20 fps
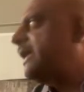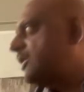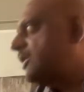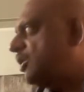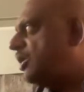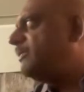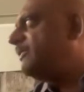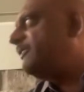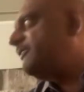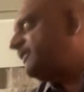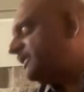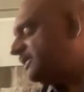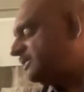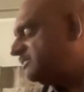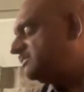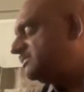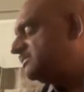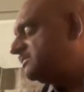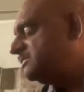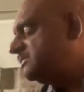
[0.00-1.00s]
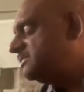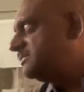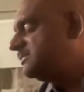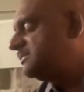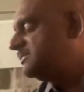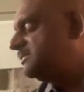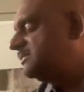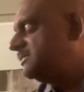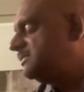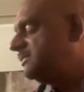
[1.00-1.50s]
like clomiphene.
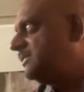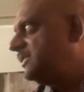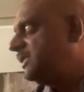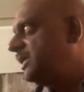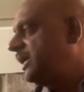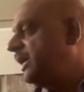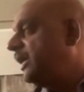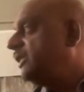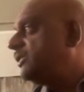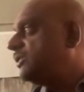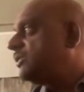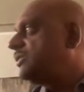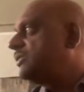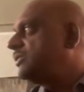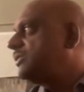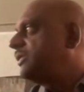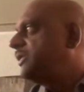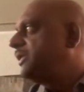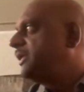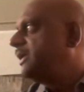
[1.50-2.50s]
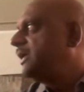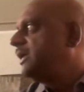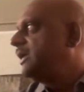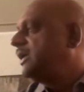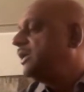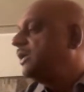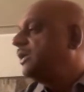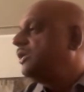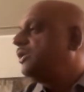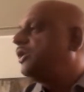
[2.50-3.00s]
Enduku
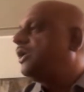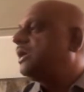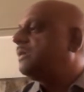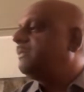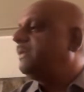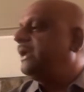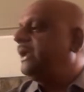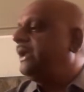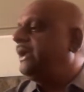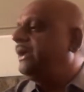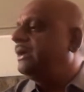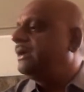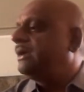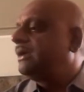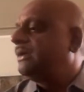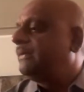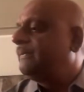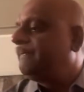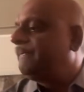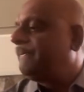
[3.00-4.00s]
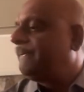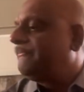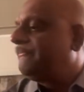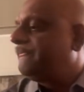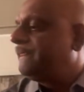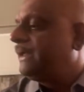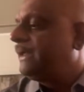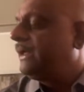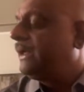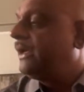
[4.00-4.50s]
normally
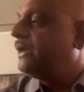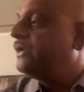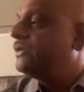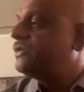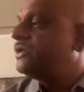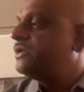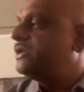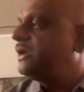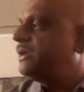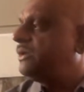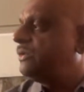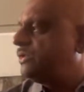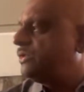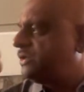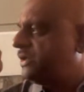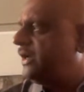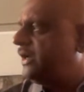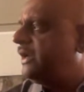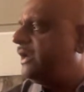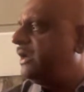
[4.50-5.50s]
estrogen goes and